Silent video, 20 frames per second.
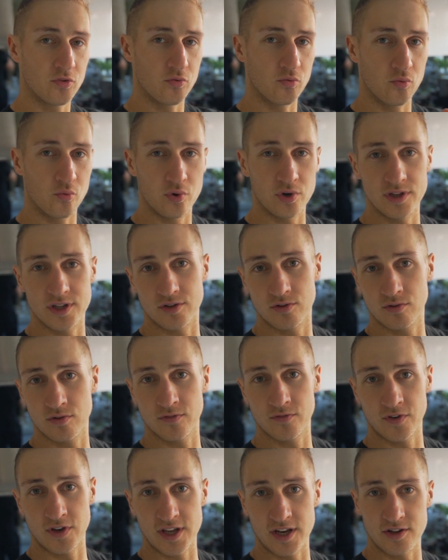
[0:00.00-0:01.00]
Really good
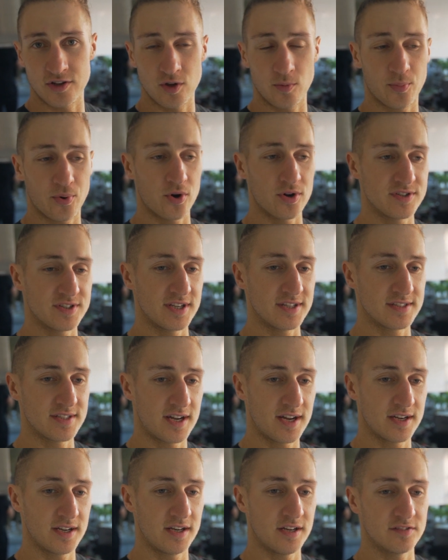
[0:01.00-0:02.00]
for hitting your protein
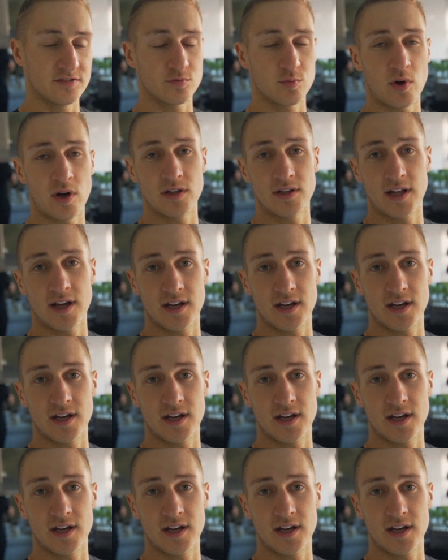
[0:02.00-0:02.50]
target as well